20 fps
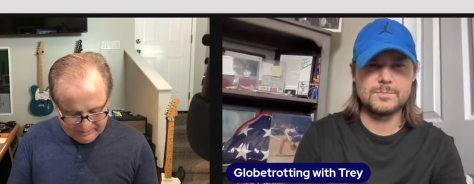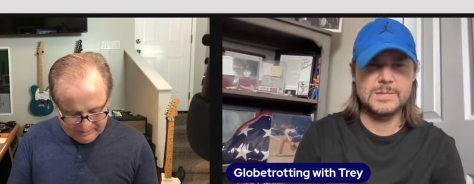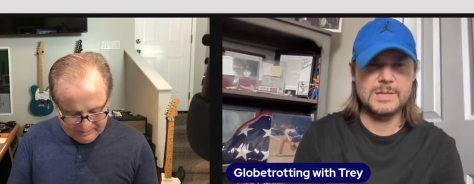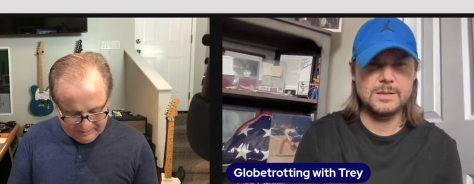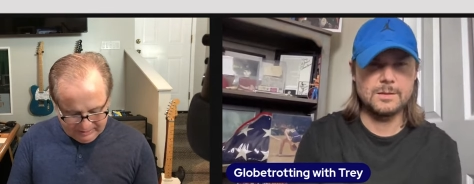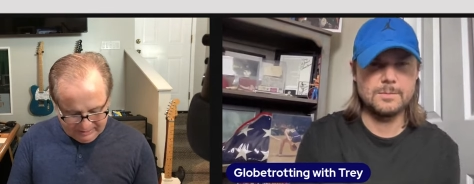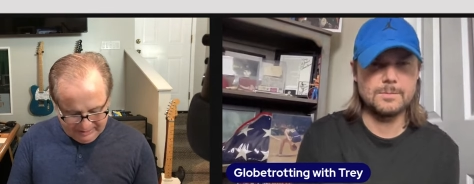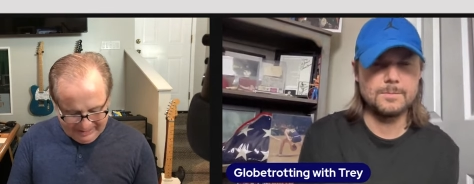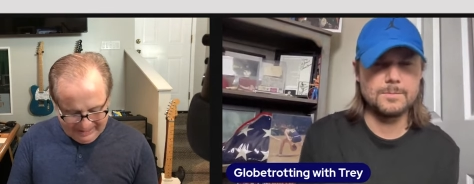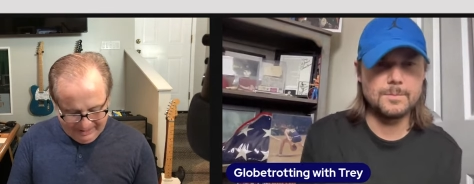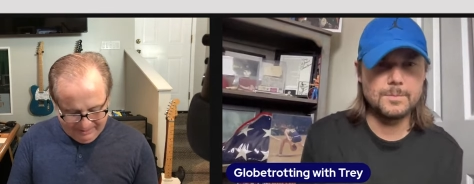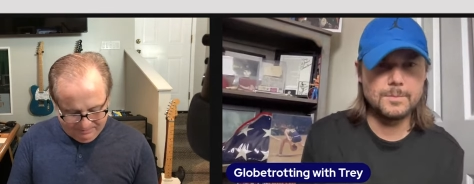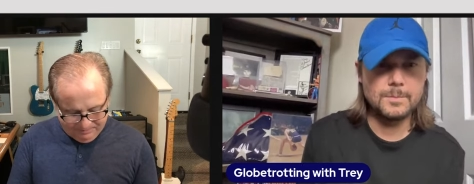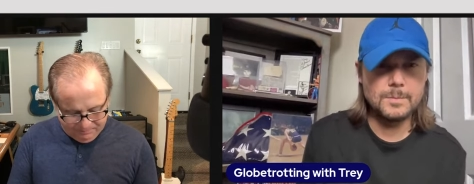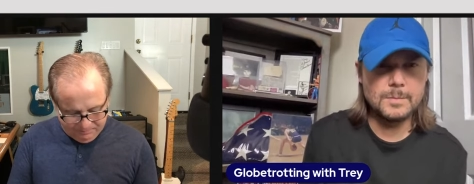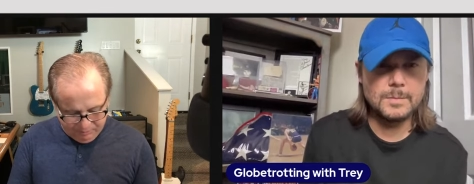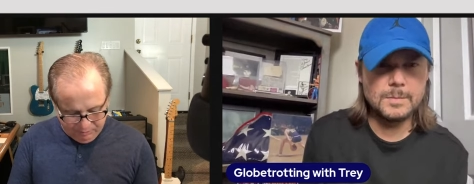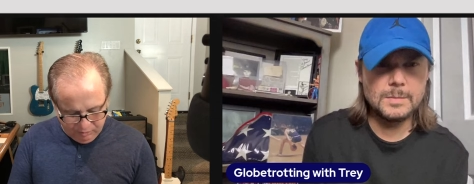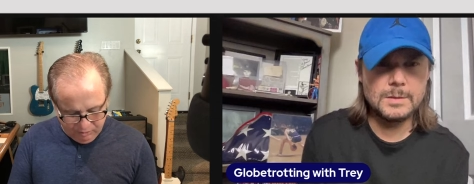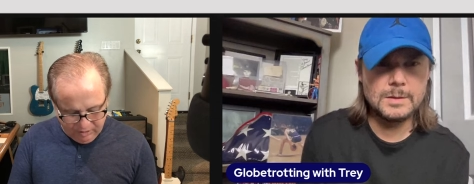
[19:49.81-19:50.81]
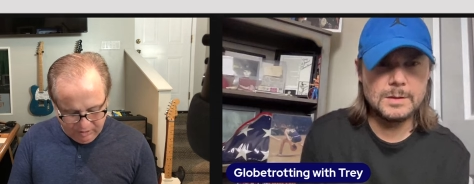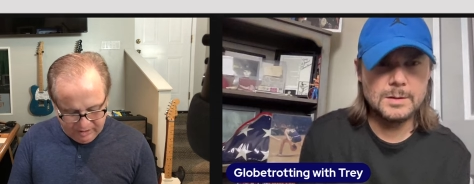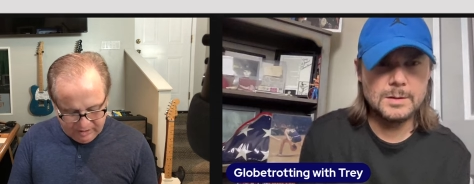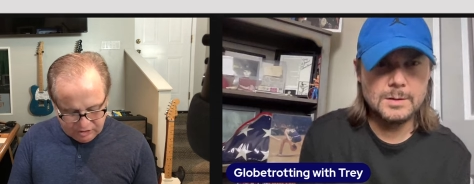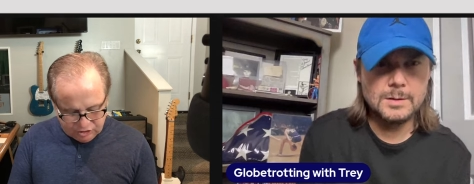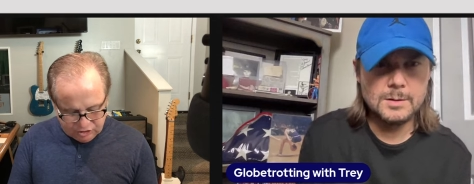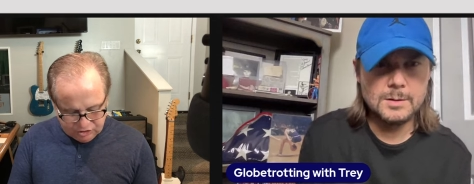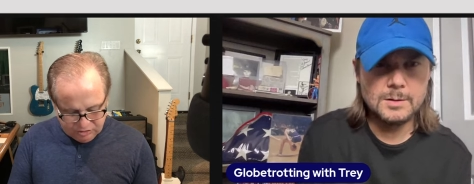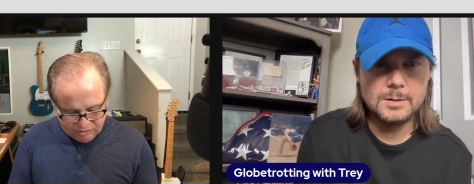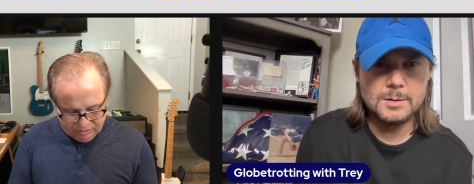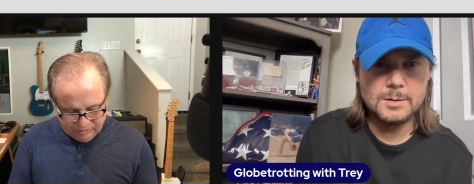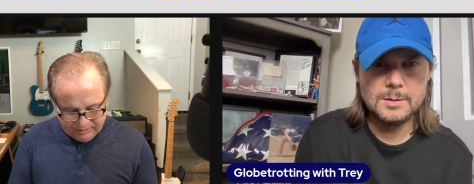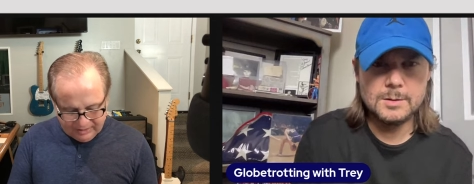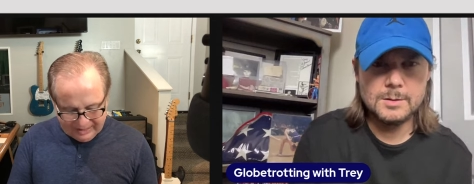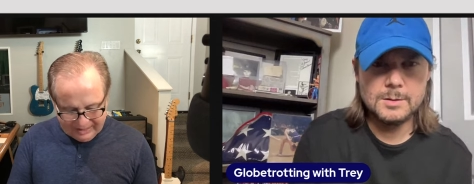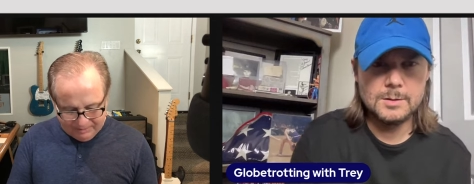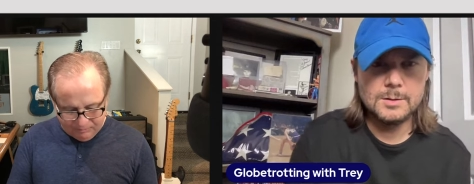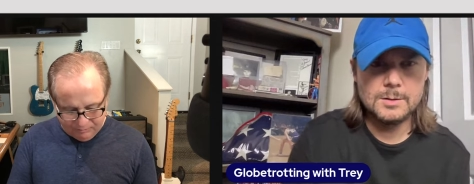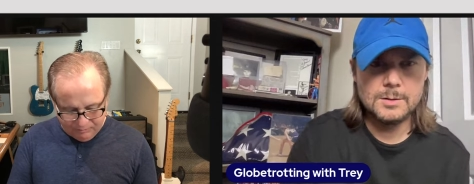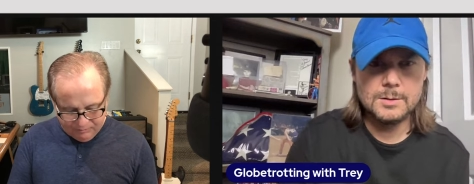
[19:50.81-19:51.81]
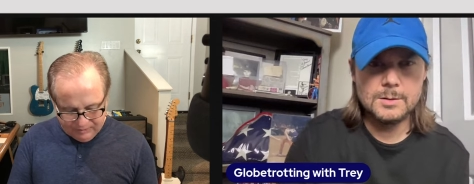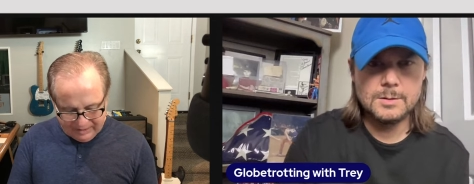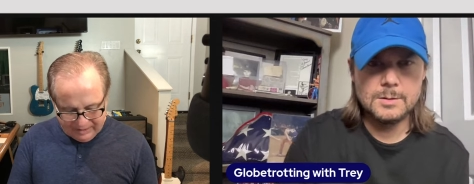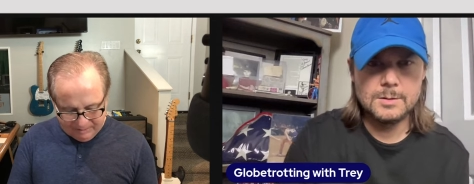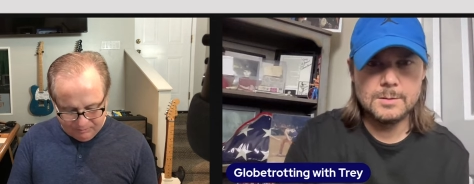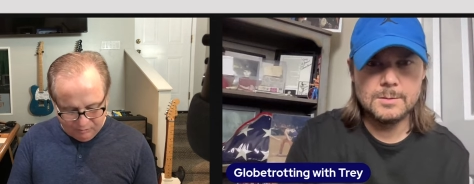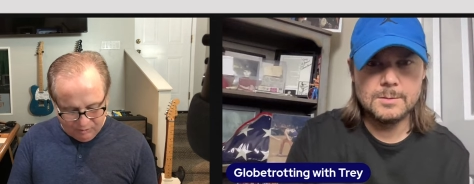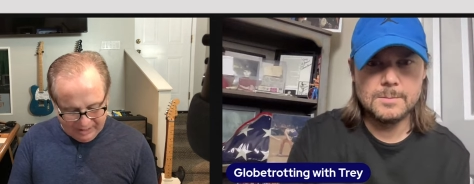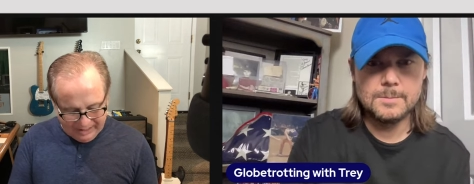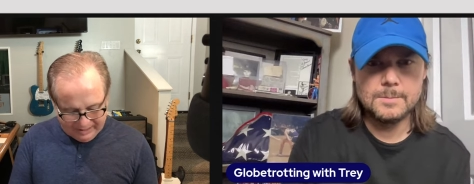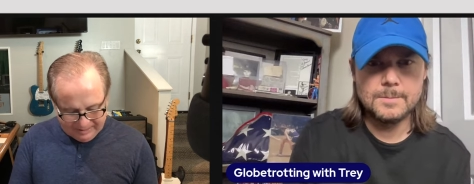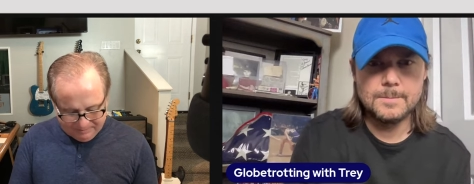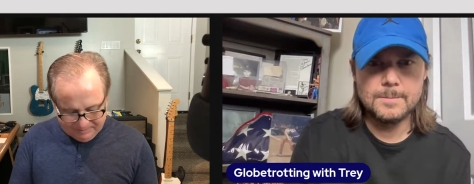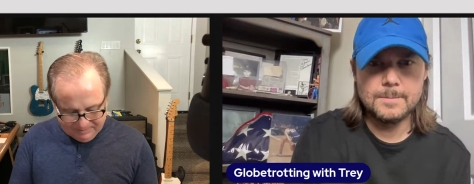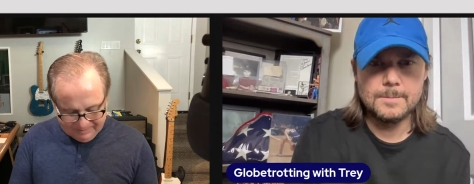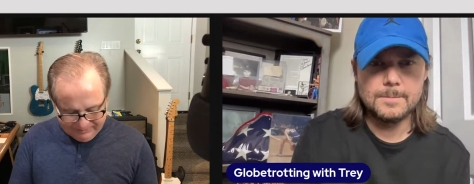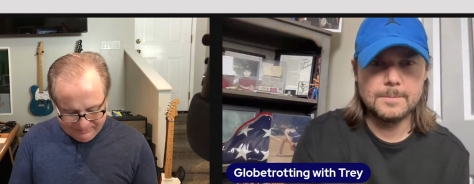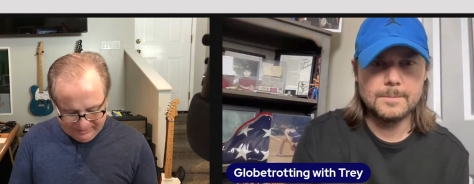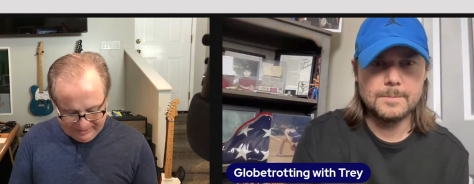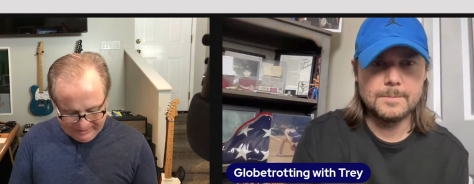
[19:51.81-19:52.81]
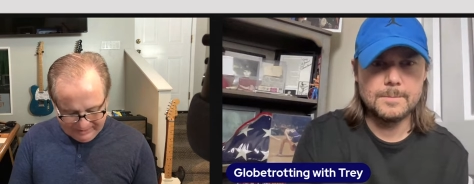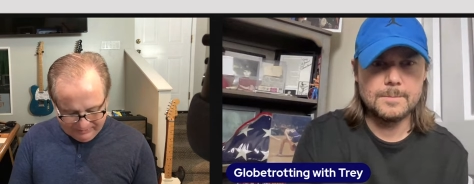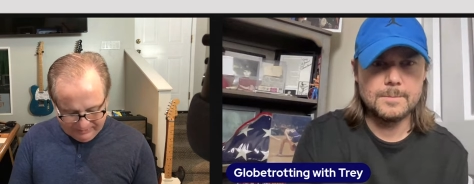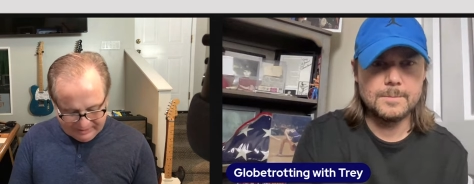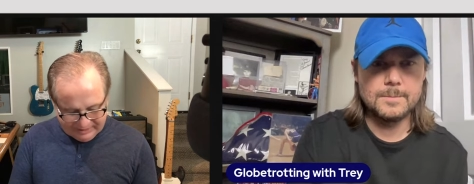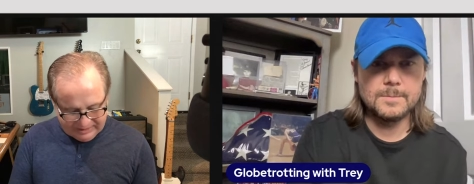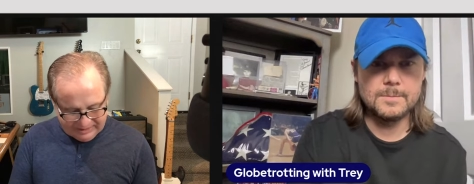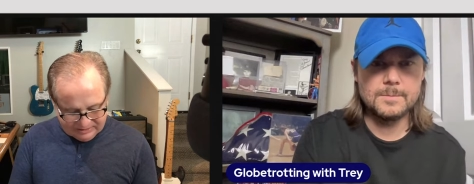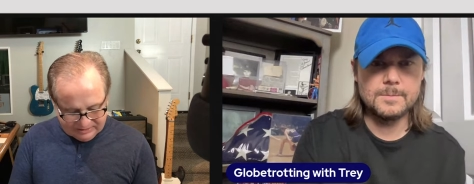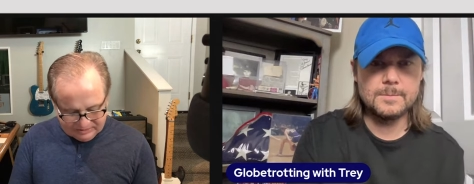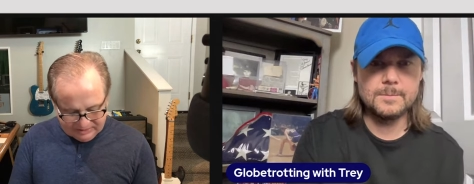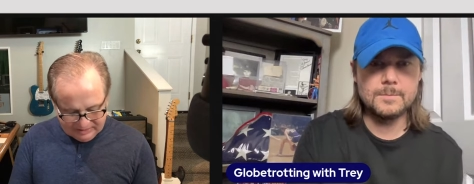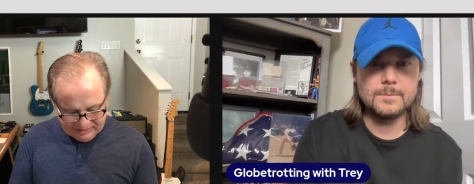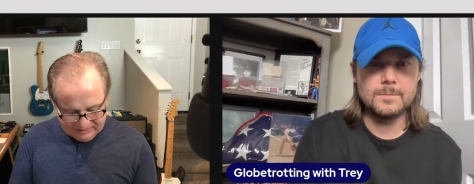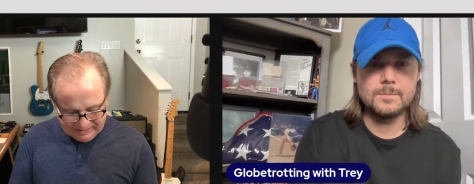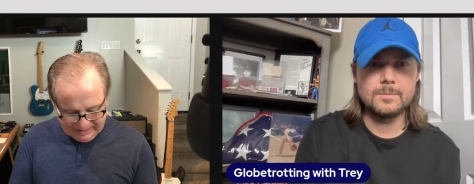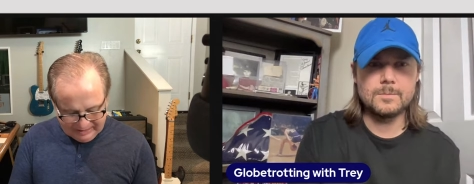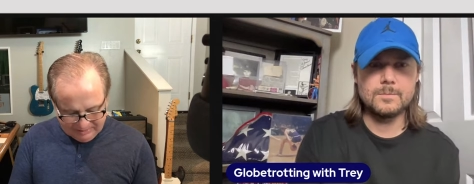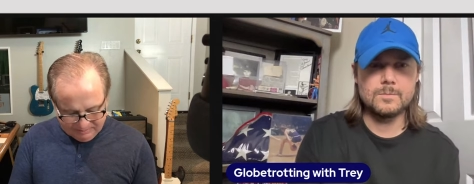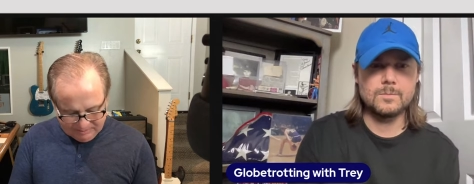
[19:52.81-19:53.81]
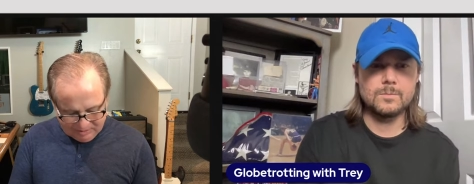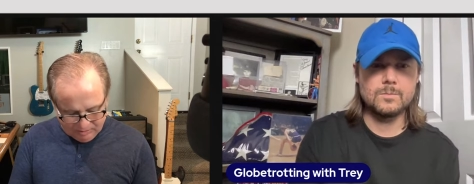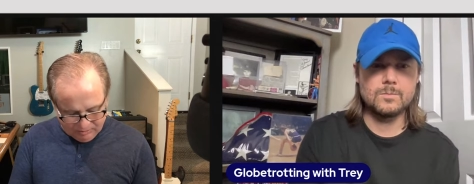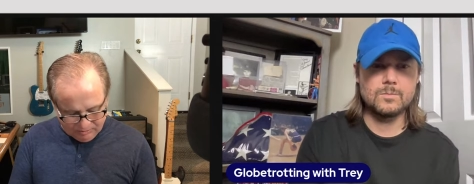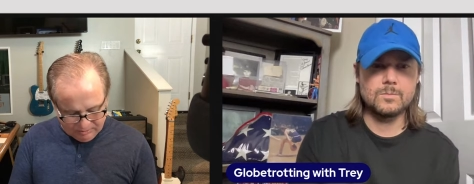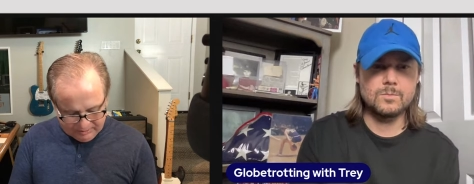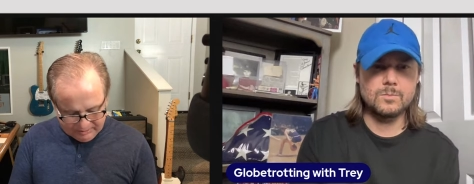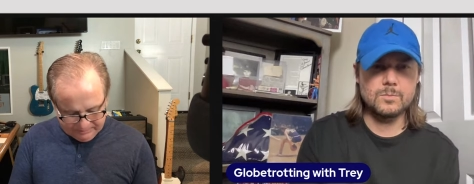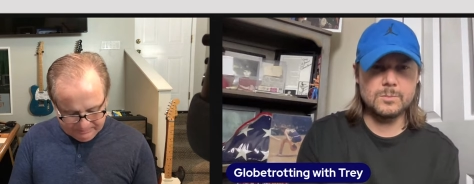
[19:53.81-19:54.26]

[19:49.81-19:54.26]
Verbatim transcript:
Speaker 1: Uh, I'm pretty sure that I'm that I'm right about that. That he is in Cannonball Run.